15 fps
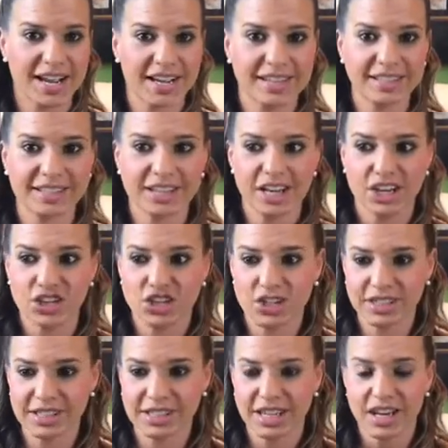and
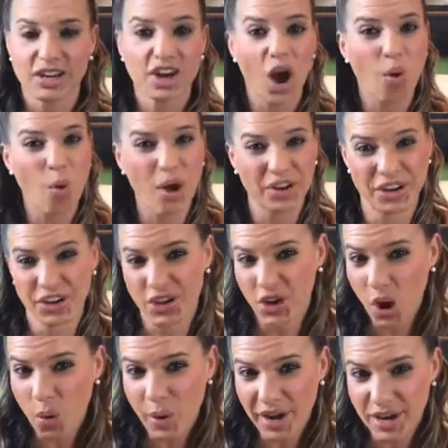just not wanting to
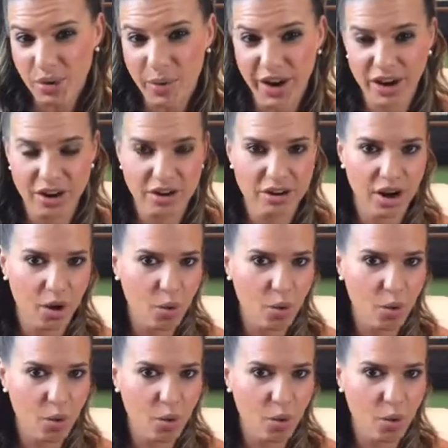go anywhere,